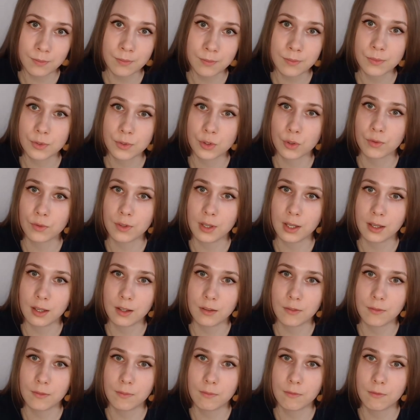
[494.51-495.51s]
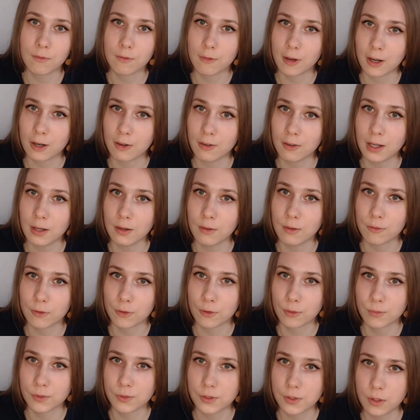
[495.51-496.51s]
so they can vary
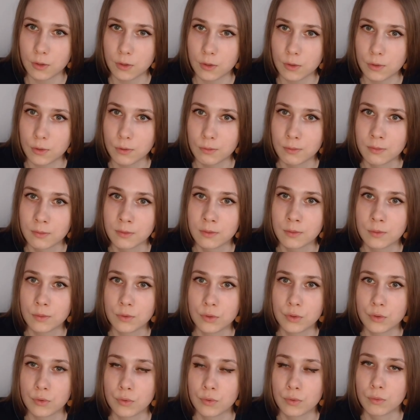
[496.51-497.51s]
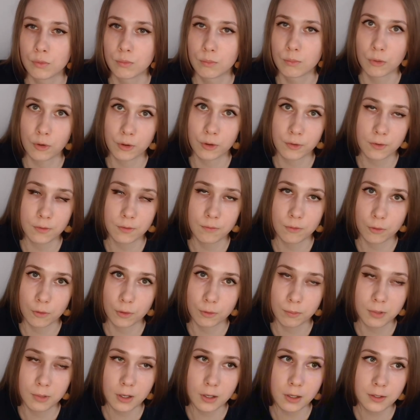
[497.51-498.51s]
from 0 to more than 4
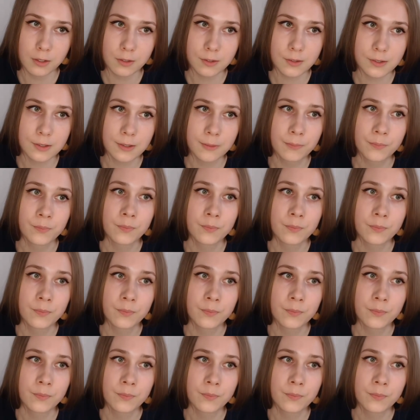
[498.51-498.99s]
billions,